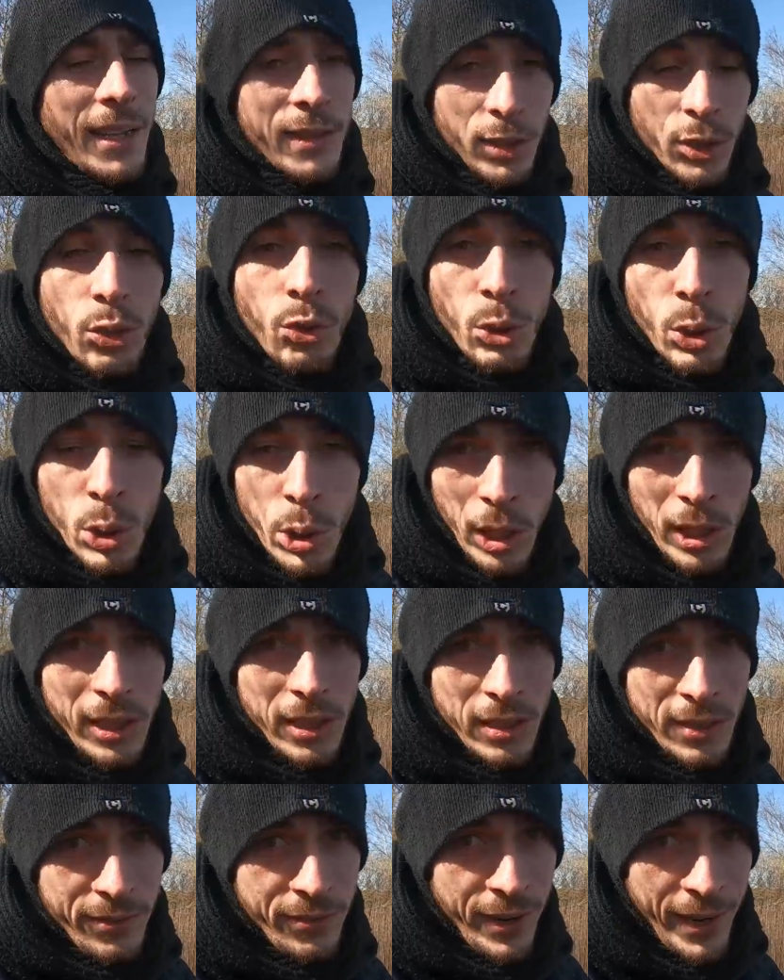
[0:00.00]
it's crucial,
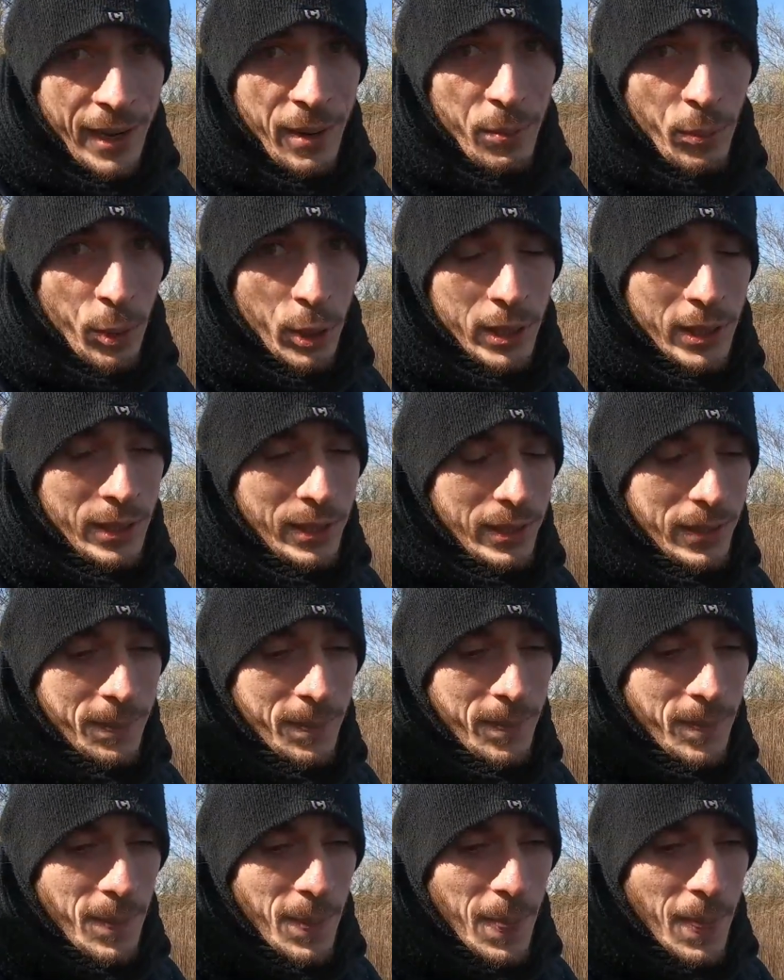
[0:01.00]
it's very important,
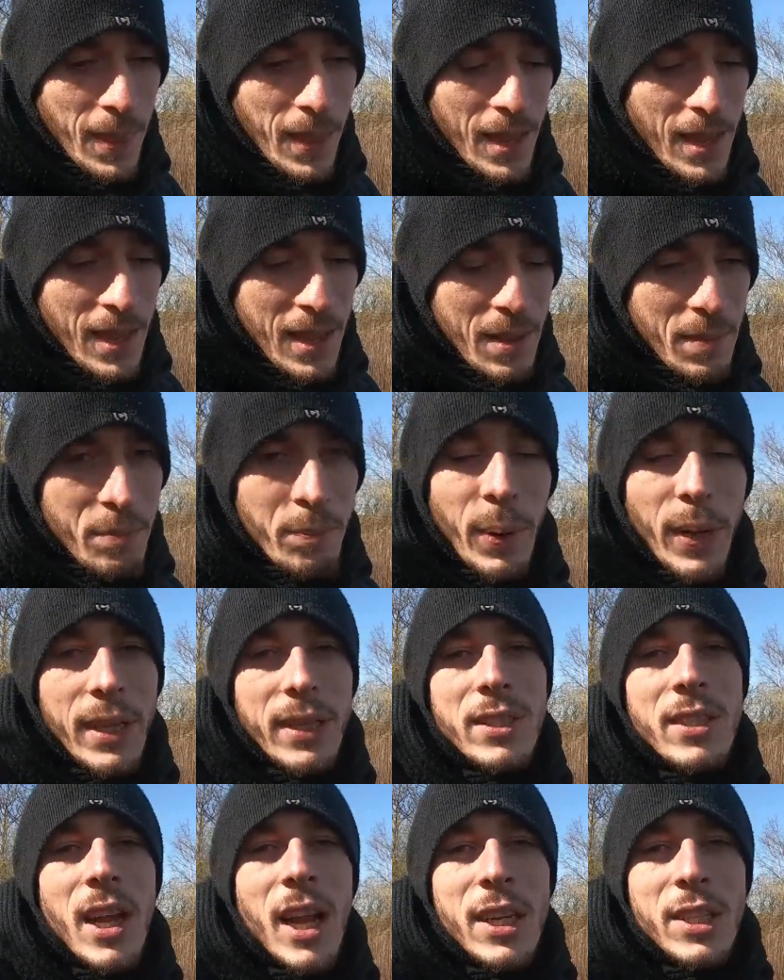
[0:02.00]
but
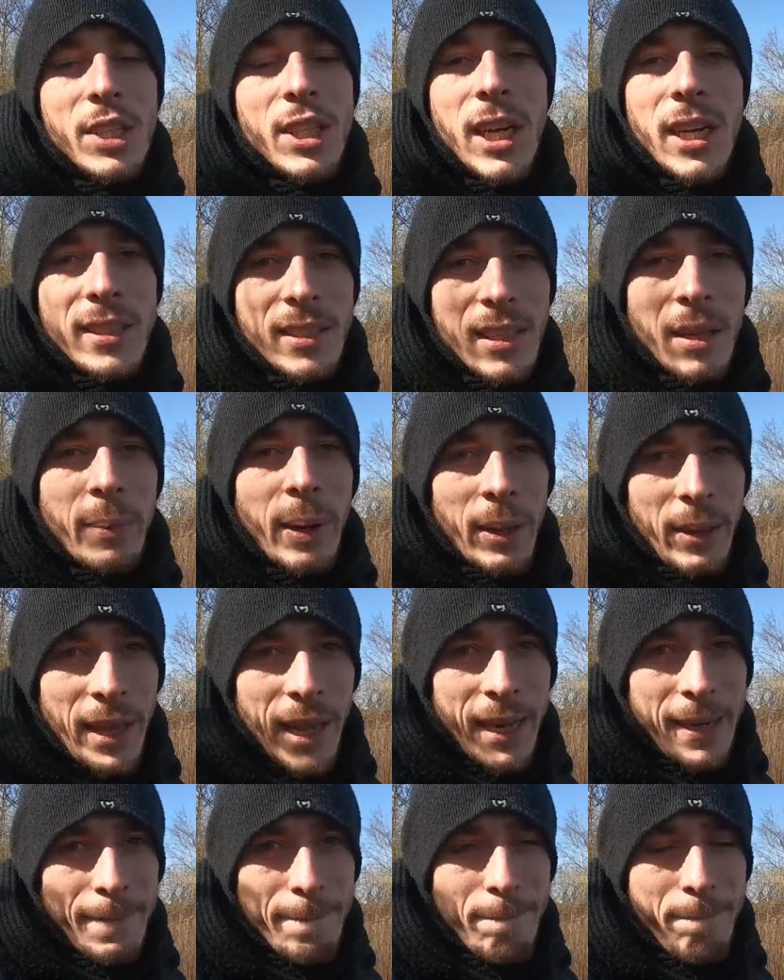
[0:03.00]
it's not just about
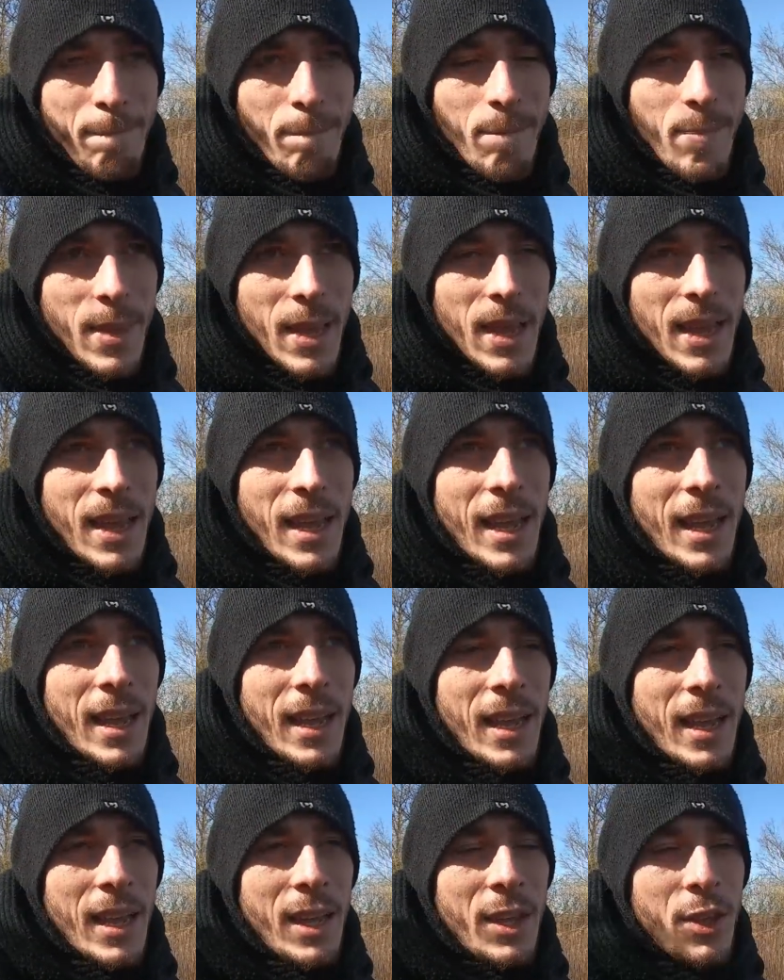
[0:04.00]
that.
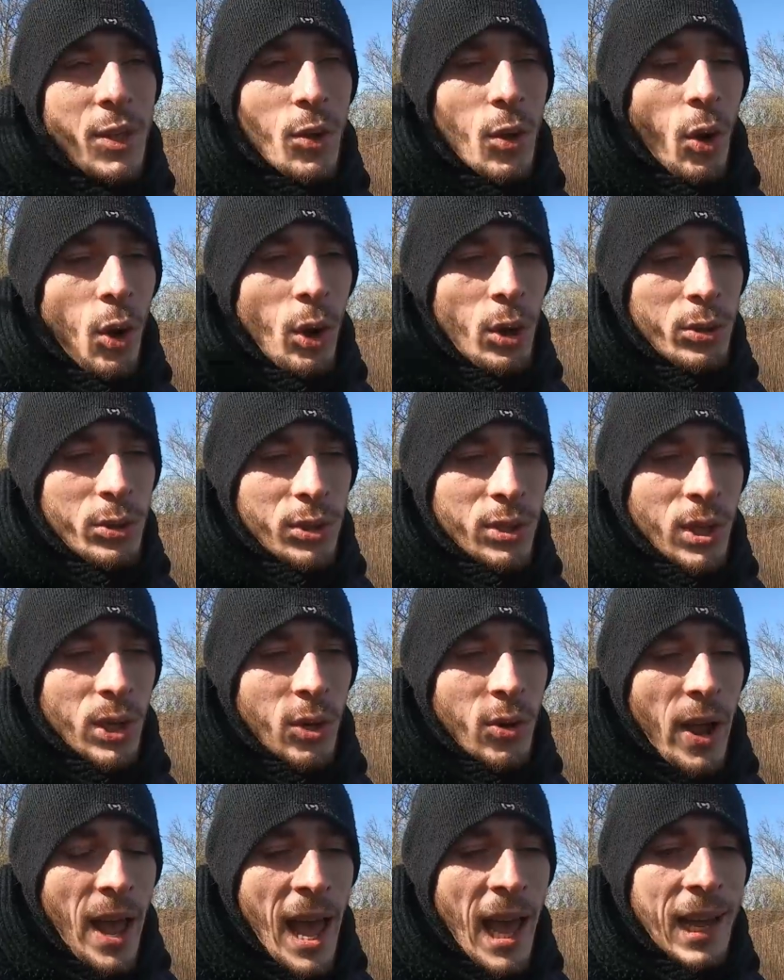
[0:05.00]
Uh, you
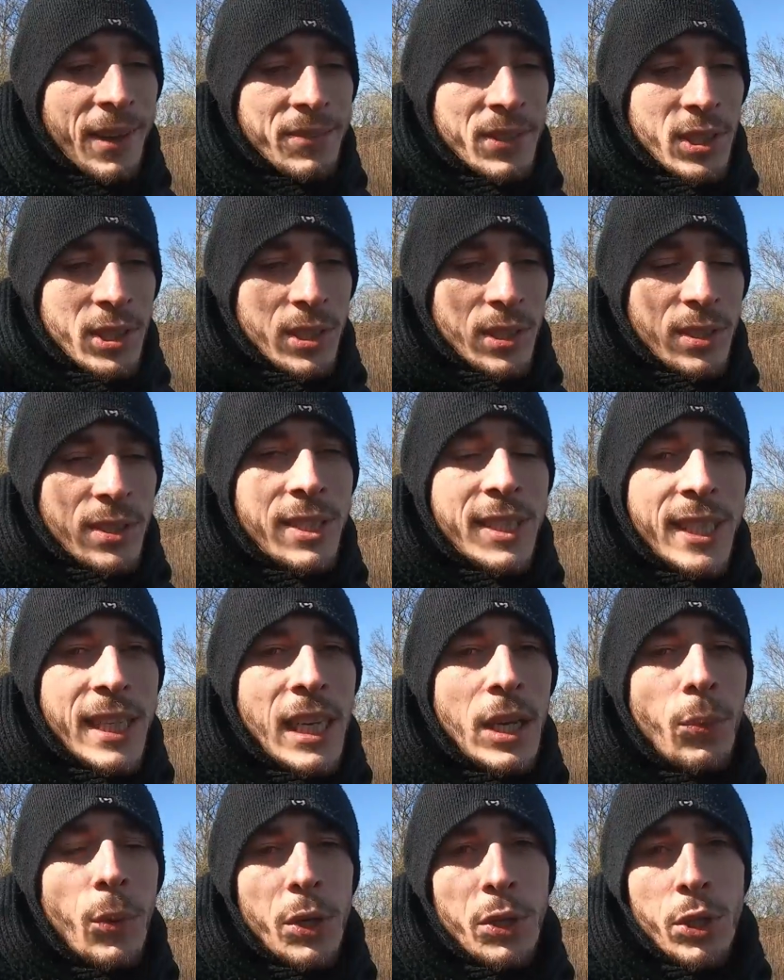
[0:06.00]
also have to
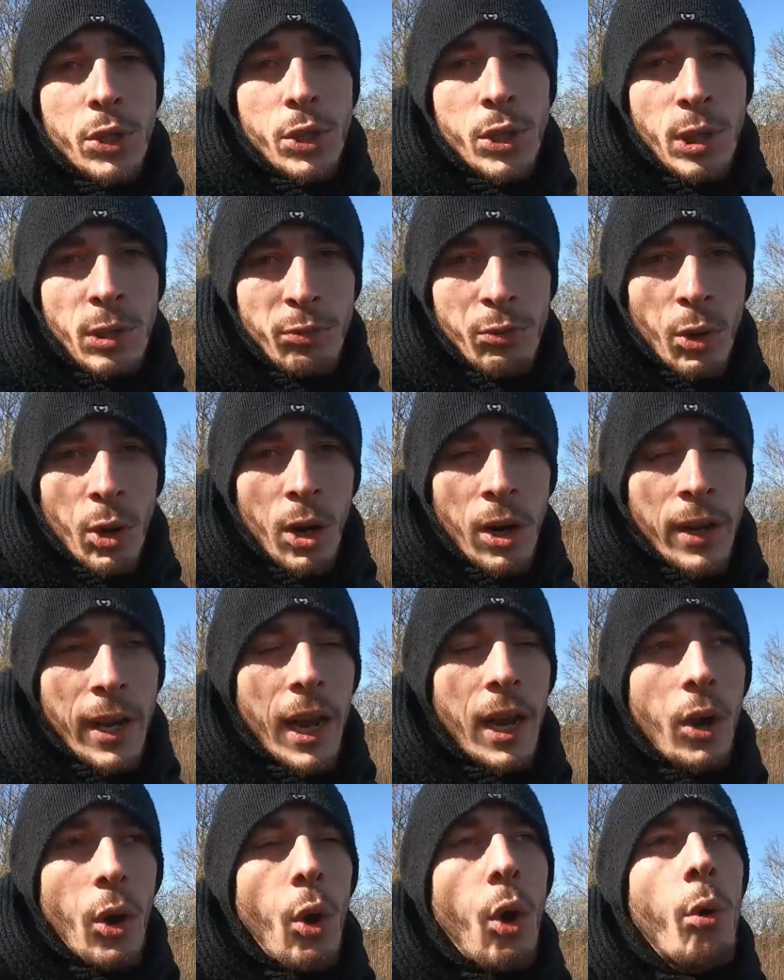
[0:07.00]
see what you're doing
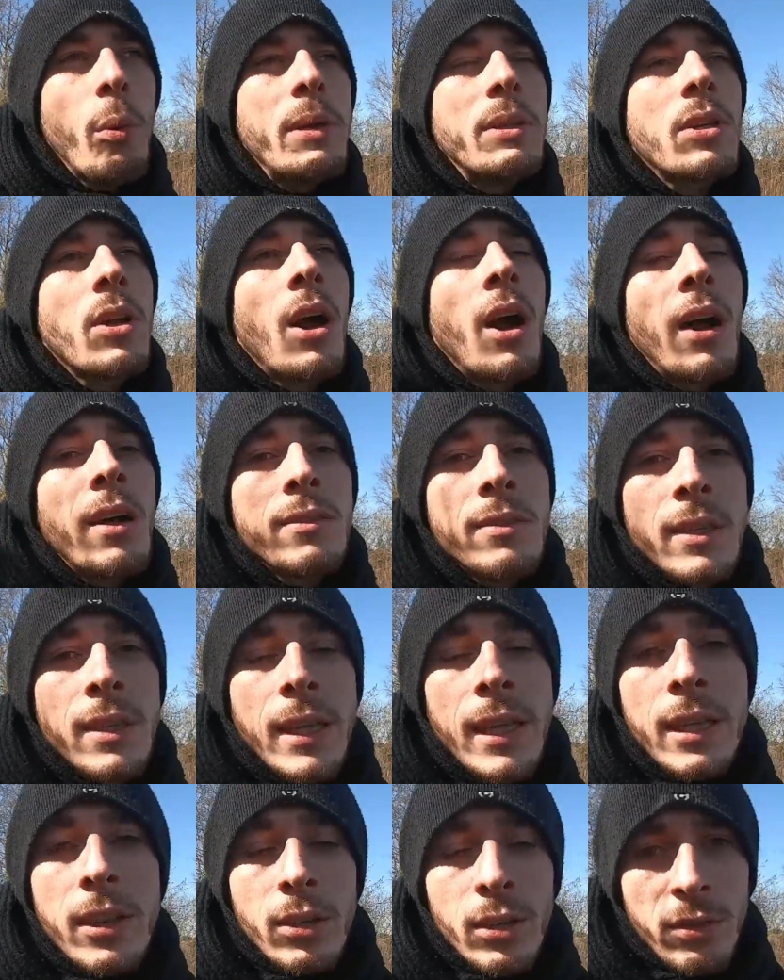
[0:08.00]
wrong and always
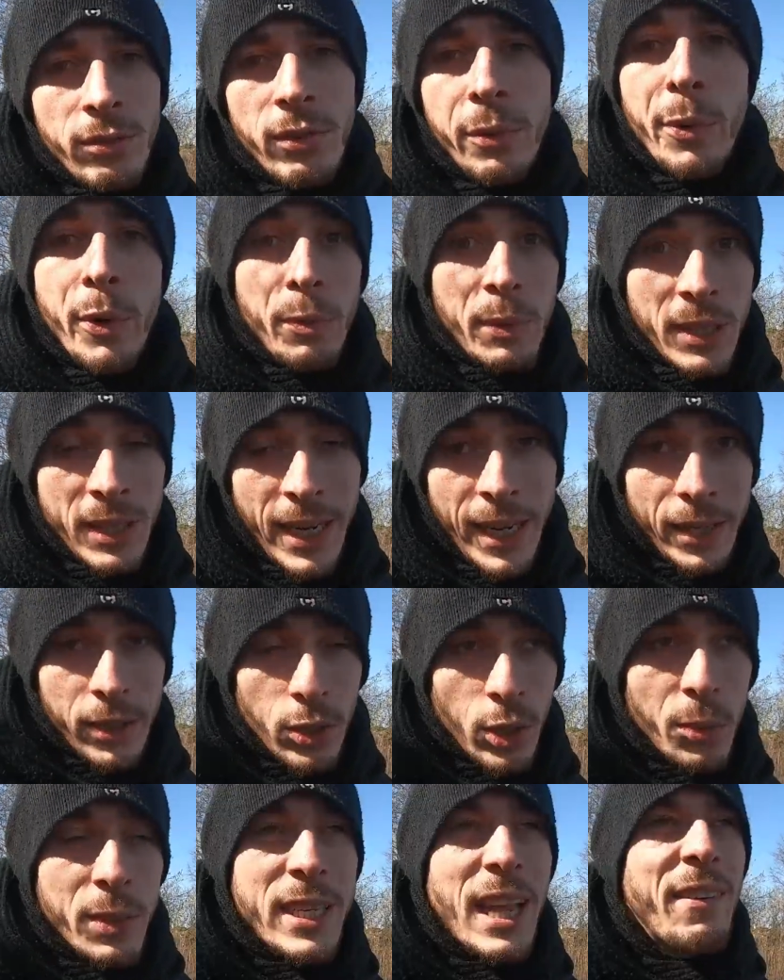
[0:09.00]
constantly learn from your
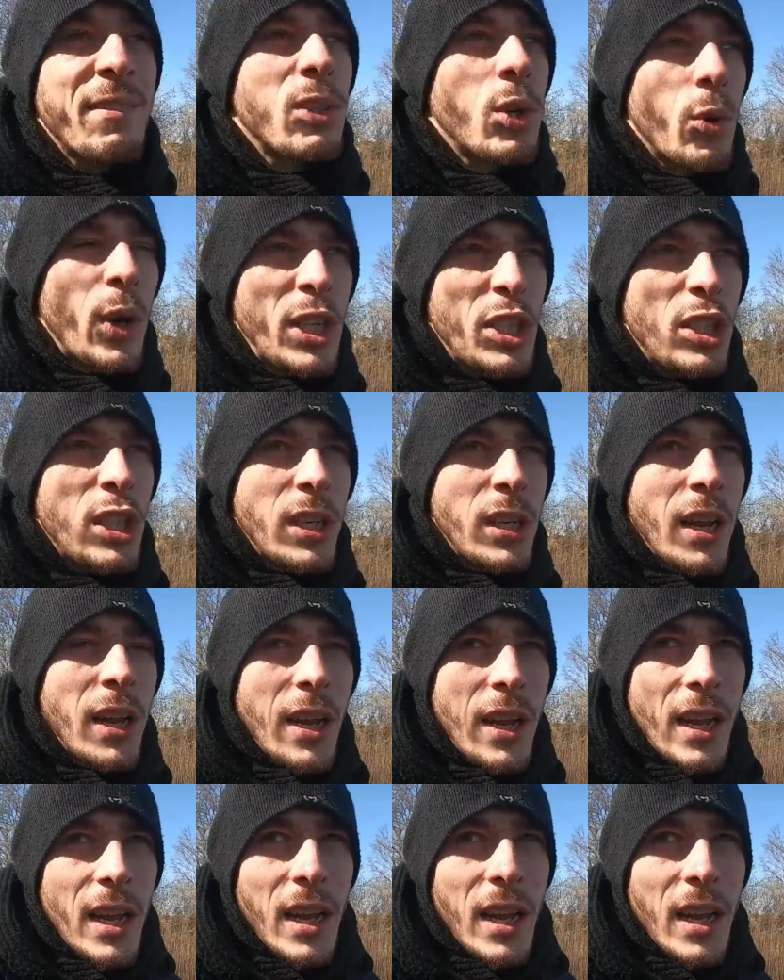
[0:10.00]
mistakes. You always have to question,